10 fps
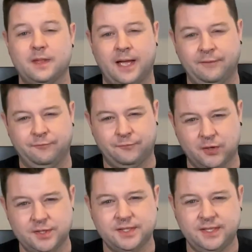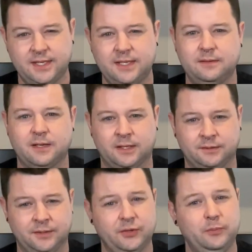I first get a
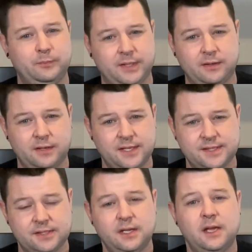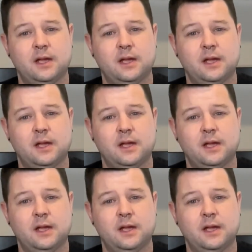little bitterness,